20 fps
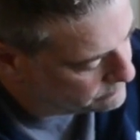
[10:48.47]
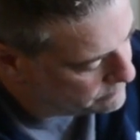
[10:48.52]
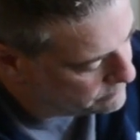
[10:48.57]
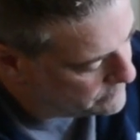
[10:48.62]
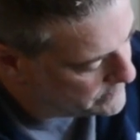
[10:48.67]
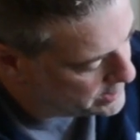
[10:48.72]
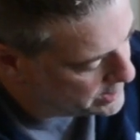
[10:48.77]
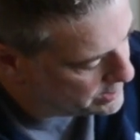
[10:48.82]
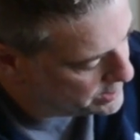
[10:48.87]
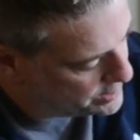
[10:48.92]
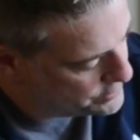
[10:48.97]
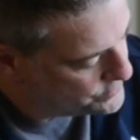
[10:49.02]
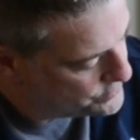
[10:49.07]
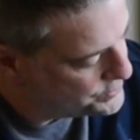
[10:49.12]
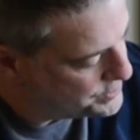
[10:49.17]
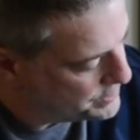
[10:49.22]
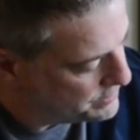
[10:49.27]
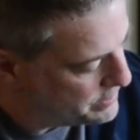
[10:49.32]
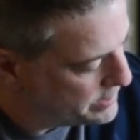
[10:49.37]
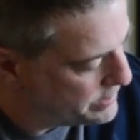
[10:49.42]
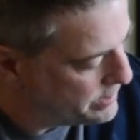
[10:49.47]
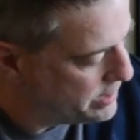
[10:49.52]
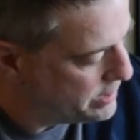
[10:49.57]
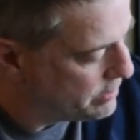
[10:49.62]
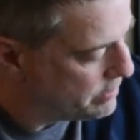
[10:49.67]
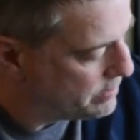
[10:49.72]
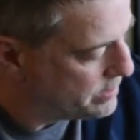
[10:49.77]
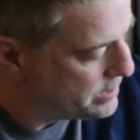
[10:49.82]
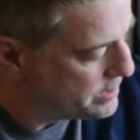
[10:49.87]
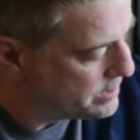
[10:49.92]
the interesting thing
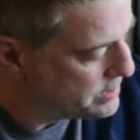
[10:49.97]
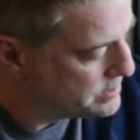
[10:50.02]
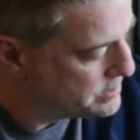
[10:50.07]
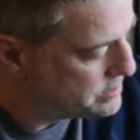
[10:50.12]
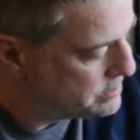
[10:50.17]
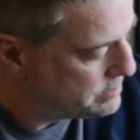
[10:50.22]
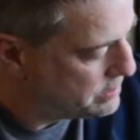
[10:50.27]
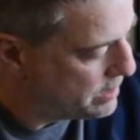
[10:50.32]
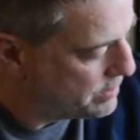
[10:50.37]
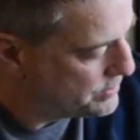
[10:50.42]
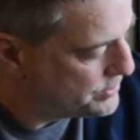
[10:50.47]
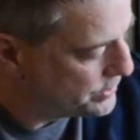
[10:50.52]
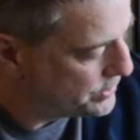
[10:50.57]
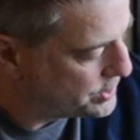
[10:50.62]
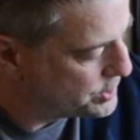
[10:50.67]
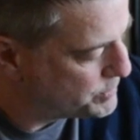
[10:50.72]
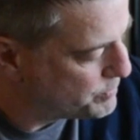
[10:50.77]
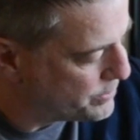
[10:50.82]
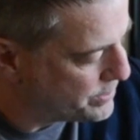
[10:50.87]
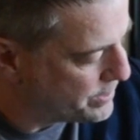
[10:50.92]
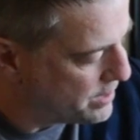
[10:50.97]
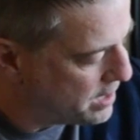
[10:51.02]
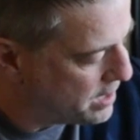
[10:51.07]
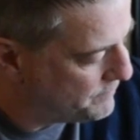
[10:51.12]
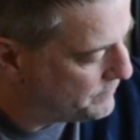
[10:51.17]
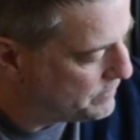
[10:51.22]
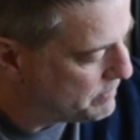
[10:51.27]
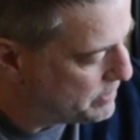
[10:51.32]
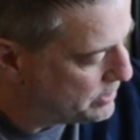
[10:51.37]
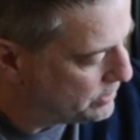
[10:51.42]
here is, I took a spring off
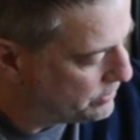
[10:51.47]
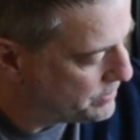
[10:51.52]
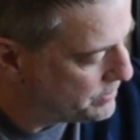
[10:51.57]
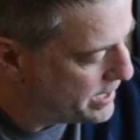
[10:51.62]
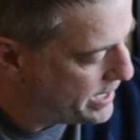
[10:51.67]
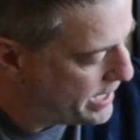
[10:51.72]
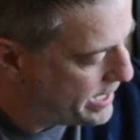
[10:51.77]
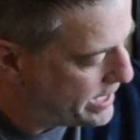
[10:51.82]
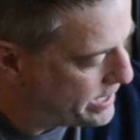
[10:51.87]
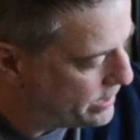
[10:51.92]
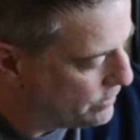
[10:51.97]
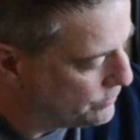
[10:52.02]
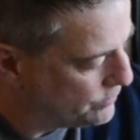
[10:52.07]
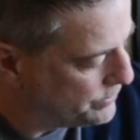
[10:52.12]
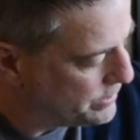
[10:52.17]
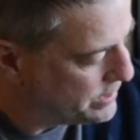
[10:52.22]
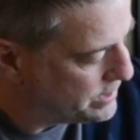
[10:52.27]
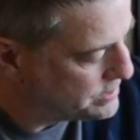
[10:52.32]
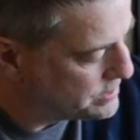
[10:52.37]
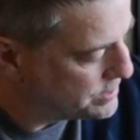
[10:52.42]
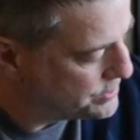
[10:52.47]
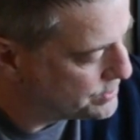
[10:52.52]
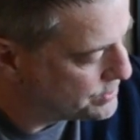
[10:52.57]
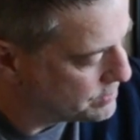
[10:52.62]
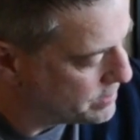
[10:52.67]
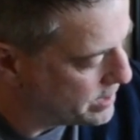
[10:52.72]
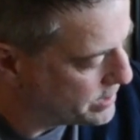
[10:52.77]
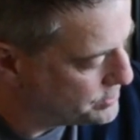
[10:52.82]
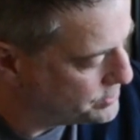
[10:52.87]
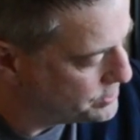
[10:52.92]
in the middle and I angled these this
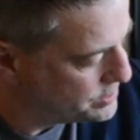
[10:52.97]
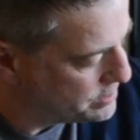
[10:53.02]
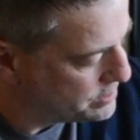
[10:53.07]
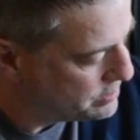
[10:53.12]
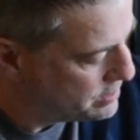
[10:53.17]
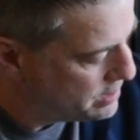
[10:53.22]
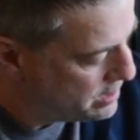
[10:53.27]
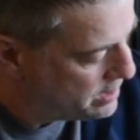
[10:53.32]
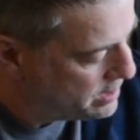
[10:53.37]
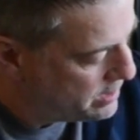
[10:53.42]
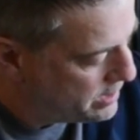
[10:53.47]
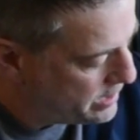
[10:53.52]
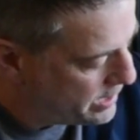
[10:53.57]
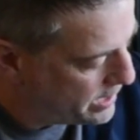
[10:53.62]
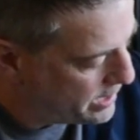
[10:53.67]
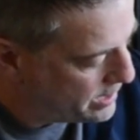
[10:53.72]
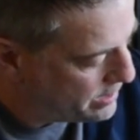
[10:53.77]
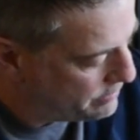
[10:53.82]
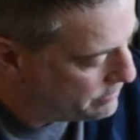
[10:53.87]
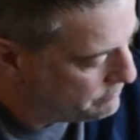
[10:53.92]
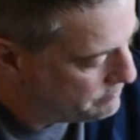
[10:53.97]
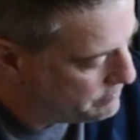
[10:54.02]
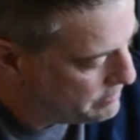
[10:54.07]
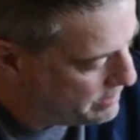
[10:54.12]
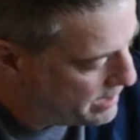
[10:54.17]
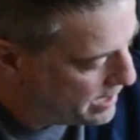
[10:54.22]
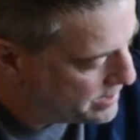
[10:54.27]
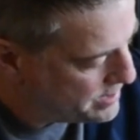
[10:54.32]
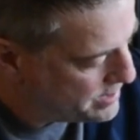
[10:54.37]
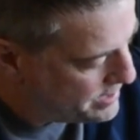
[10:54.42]
direction, and
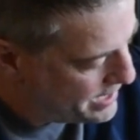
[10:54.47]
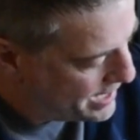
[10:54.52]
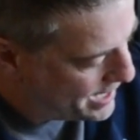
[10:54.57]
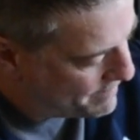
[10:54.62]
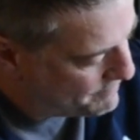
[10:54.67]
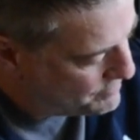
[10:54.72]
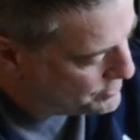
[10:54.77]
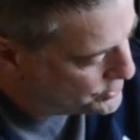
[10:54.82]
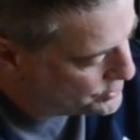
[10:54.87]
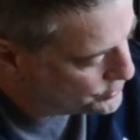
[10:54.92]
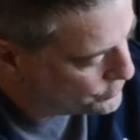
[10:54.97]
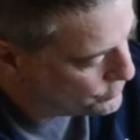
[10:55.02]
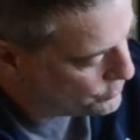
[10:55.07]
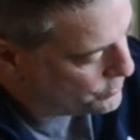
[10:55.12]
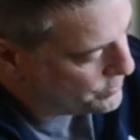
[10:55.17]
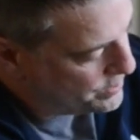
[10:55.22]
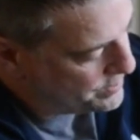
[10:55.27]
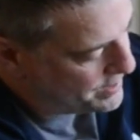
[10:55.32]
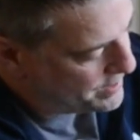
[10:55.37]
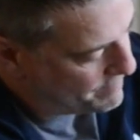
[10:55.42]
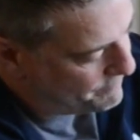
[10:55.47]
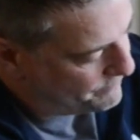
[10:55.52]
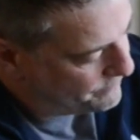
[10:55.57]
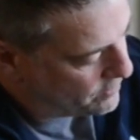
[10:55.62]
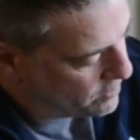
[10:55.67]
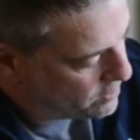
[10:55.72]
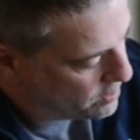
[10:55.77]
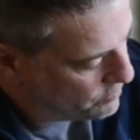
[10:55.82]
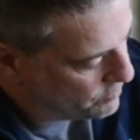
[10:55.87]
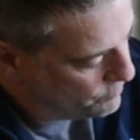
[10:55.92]
I didn't have it screwed in that
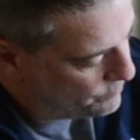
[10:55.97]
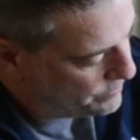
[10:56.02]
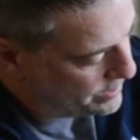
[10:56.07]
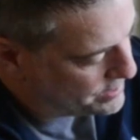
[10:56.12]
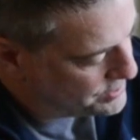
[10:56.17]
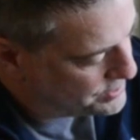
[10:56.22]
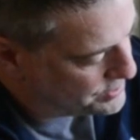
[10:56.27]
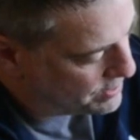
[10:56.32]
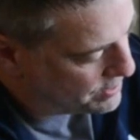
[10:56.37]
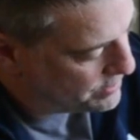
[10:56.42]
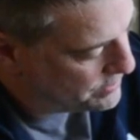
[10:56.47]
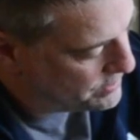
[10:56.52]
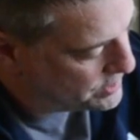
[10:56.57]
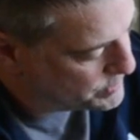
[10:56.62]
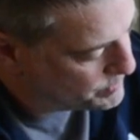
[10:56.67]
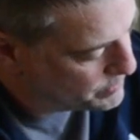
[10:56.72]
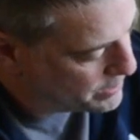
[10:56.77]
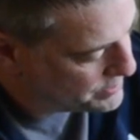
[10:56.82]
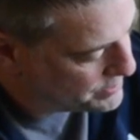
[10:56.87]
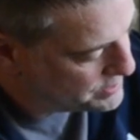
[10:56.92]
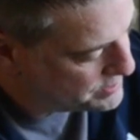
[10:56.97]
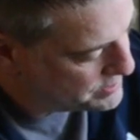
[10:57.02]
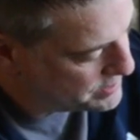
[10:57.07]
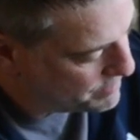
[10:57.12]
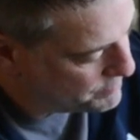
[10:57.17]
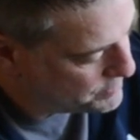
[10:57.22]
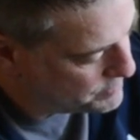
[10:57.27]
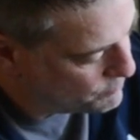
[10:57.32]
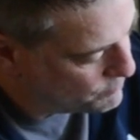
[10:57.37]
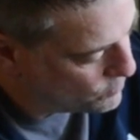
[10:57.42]
far when I started this process.
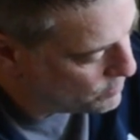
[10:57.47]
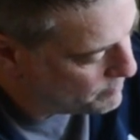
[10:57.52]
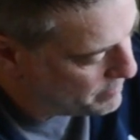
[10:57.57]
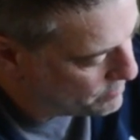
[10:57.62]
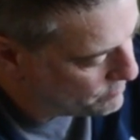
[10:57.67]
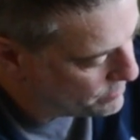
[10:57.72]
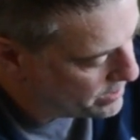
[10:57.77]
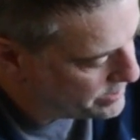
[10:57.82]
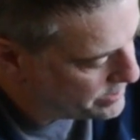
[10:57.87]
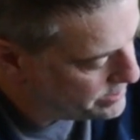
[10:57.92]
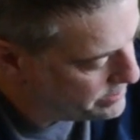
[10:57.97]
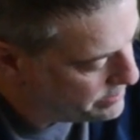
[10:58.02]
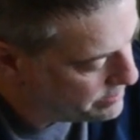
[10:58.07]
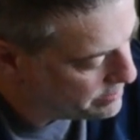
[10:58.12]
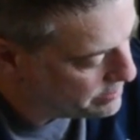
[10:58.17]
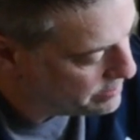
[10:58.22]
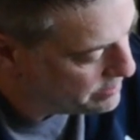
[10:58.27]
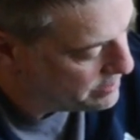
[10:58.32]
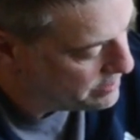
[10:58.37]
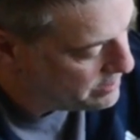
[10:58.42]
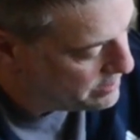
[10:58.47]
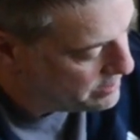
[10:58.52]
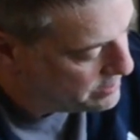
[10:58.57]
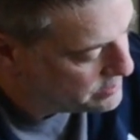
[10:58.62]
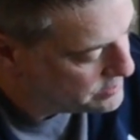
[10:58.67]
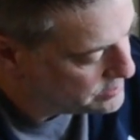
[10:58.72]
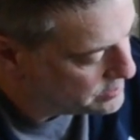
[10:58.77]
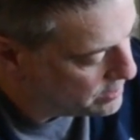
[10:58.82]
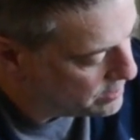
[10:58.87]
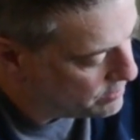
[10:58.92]
I was more about right here.
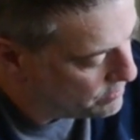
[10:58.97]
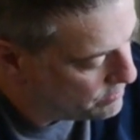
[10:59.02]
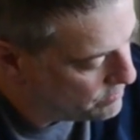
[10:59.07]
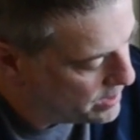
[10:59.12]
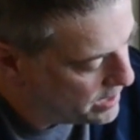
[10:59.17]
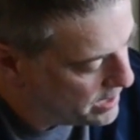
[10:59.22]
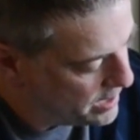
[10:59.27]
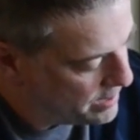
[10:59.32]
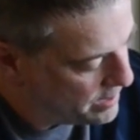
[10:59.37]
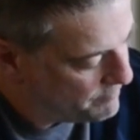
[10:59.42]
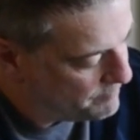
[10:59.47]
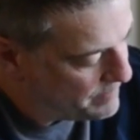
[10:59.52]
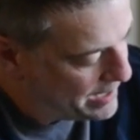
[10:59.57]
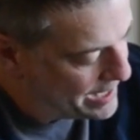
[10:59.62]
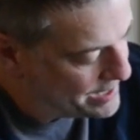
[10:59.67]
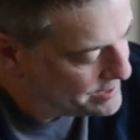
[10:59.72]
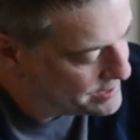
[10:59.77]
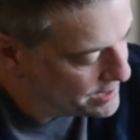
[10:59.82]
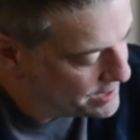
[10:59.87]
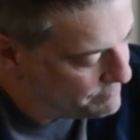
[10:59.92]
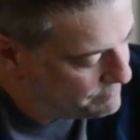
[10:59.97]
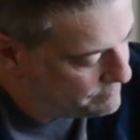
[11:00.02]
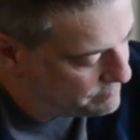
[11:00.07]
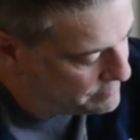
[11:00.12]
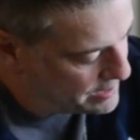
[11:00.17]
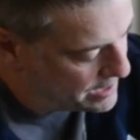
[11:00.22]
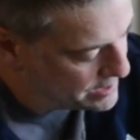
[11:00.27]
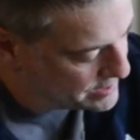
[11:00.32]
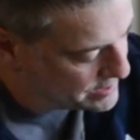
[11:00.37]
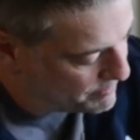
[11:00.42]
So as
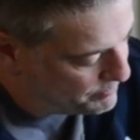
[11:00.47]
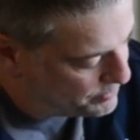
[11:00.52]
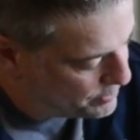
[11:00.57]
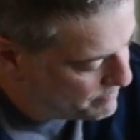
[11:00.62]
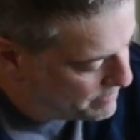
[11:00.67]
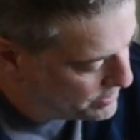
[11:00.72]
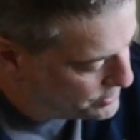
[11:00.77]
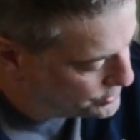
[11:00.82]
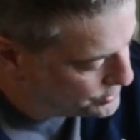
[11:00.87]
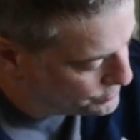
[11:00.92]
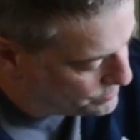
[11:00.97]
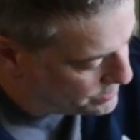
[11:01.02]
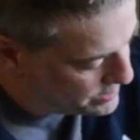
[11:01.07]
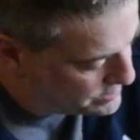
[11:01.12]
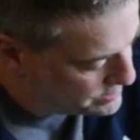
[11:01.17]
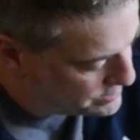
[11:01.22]
I put my strings